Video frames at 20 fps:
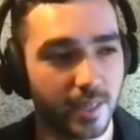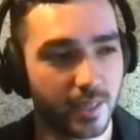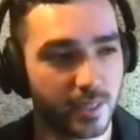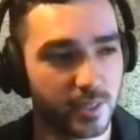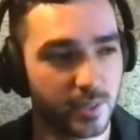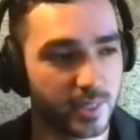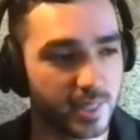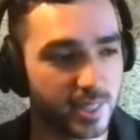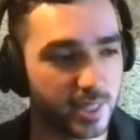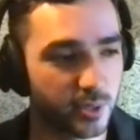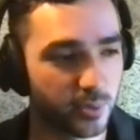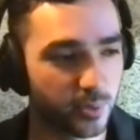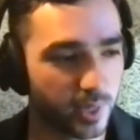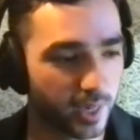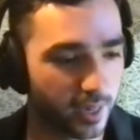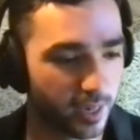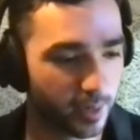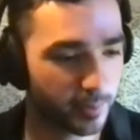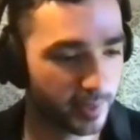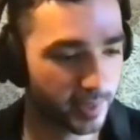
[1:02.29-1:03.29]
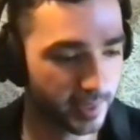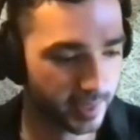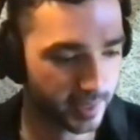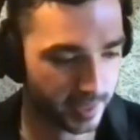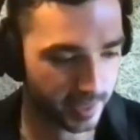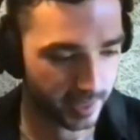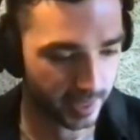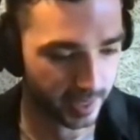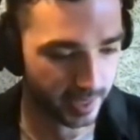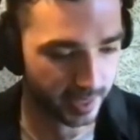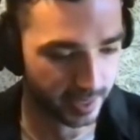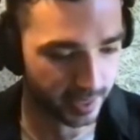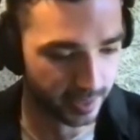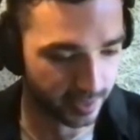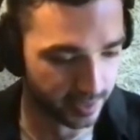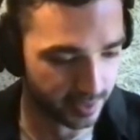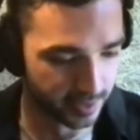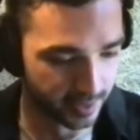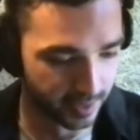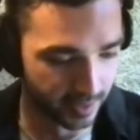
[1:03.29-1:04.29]
So digital carbon
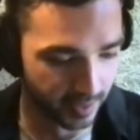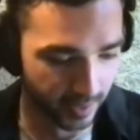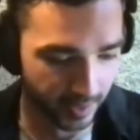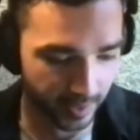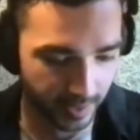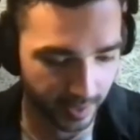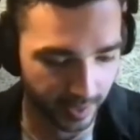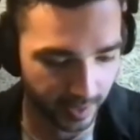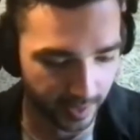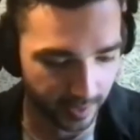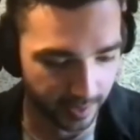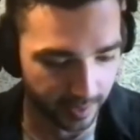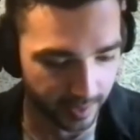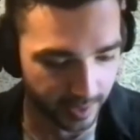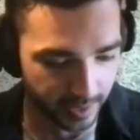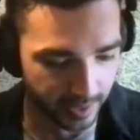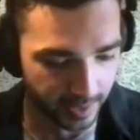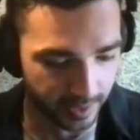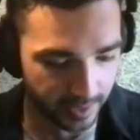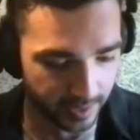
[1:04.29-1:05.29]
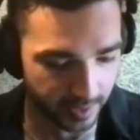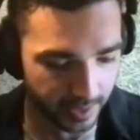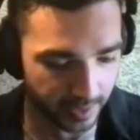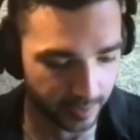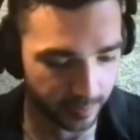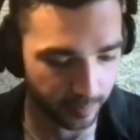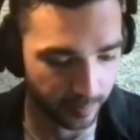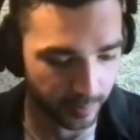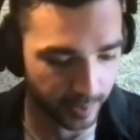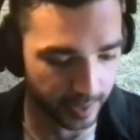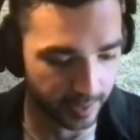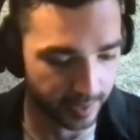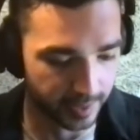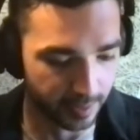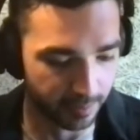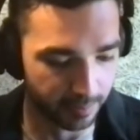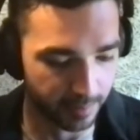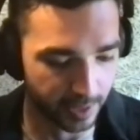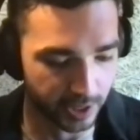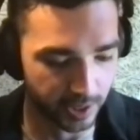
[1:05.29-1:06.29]
is the
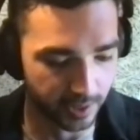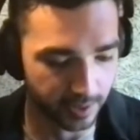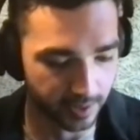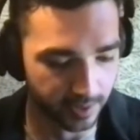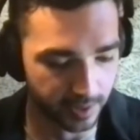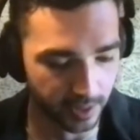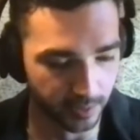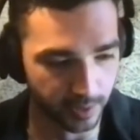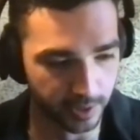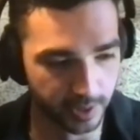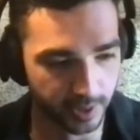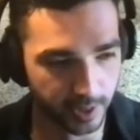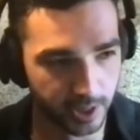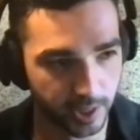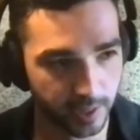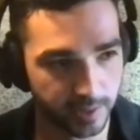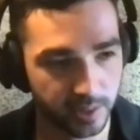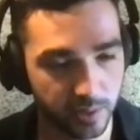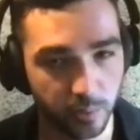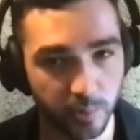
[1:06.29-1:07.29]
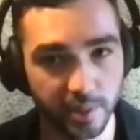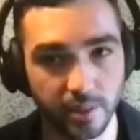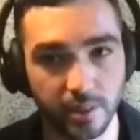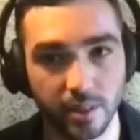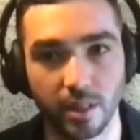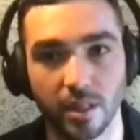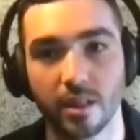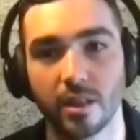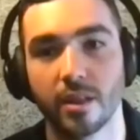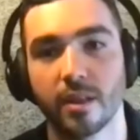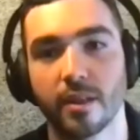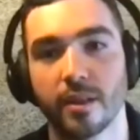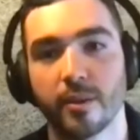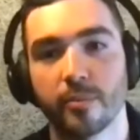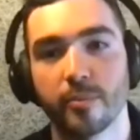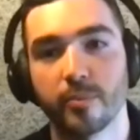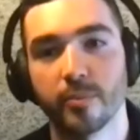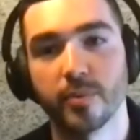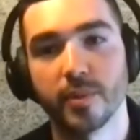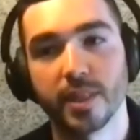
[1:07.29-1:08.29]
emissions that are associated with
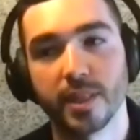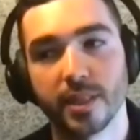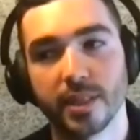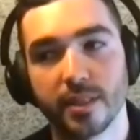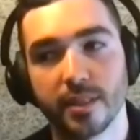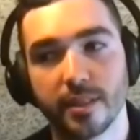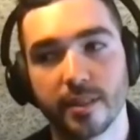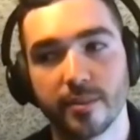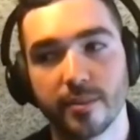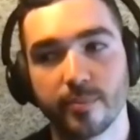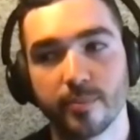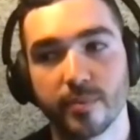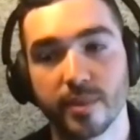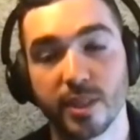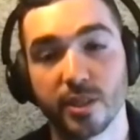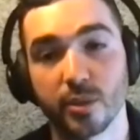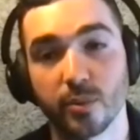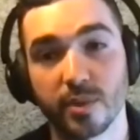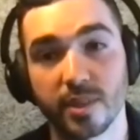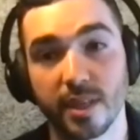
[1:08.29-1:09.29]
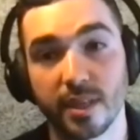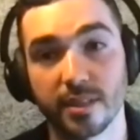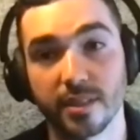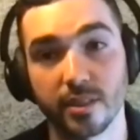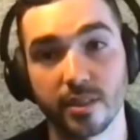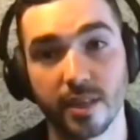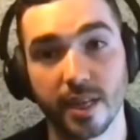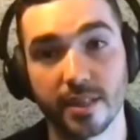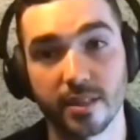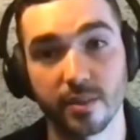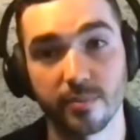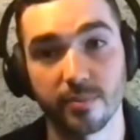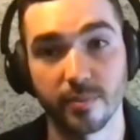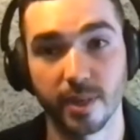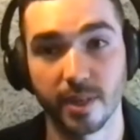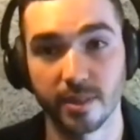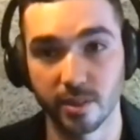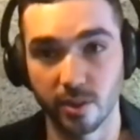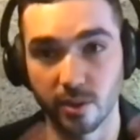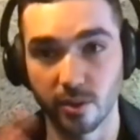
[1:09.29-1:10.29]
the digital sector as
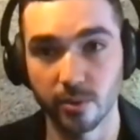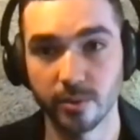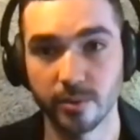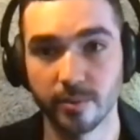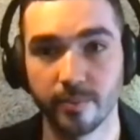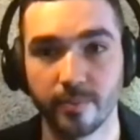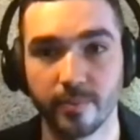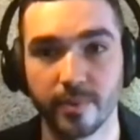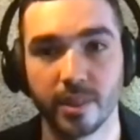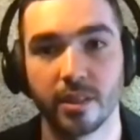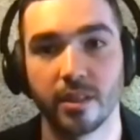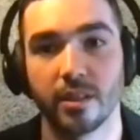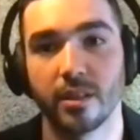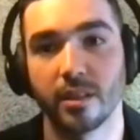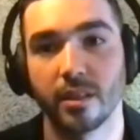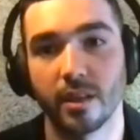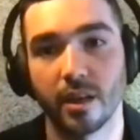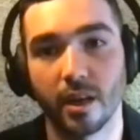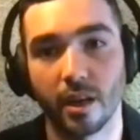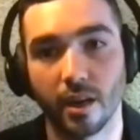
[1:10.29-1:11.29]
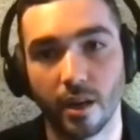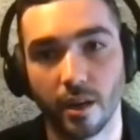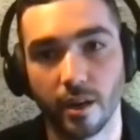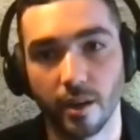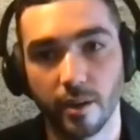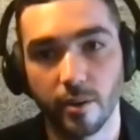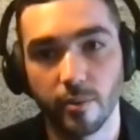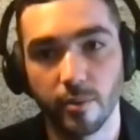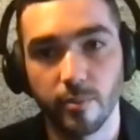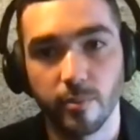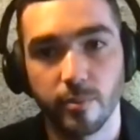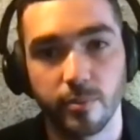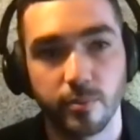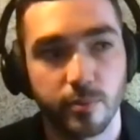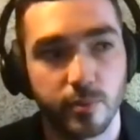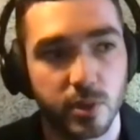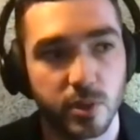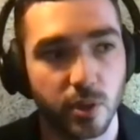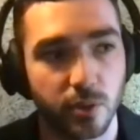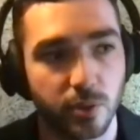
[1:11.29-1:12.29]
a whole.
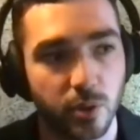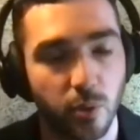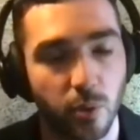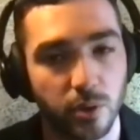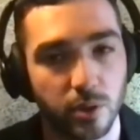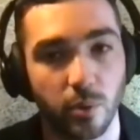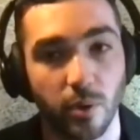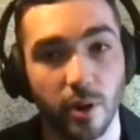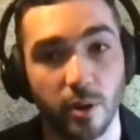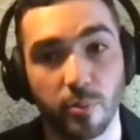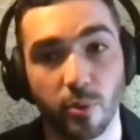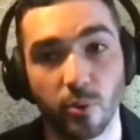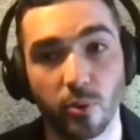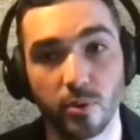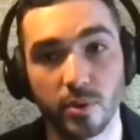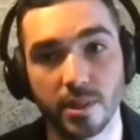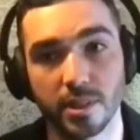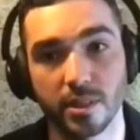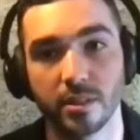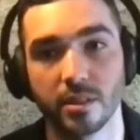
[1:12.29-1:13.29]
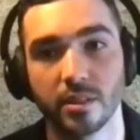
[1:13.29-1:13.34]
So quite broad.